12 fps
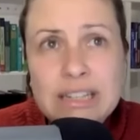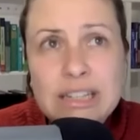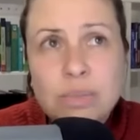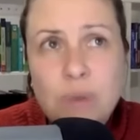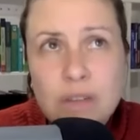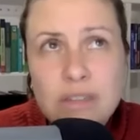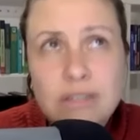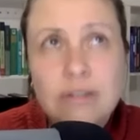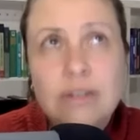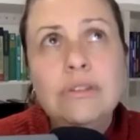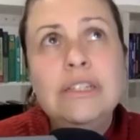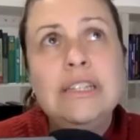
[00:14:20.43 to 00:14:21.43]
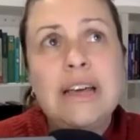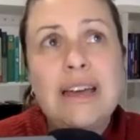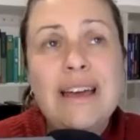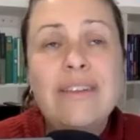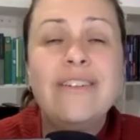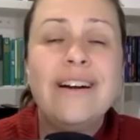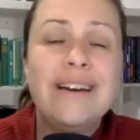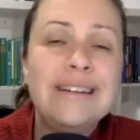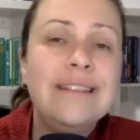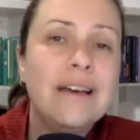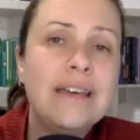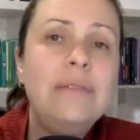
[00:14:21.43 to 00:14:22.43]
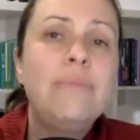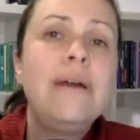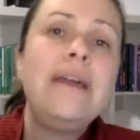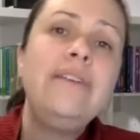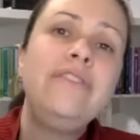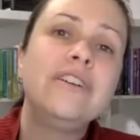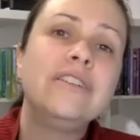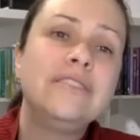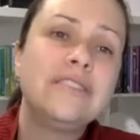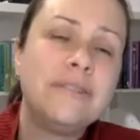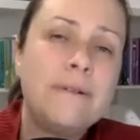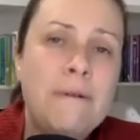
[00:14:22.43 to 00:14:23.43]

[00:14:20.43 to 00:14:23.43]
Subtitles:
as Ross Greene would say, have unlucky behaviors.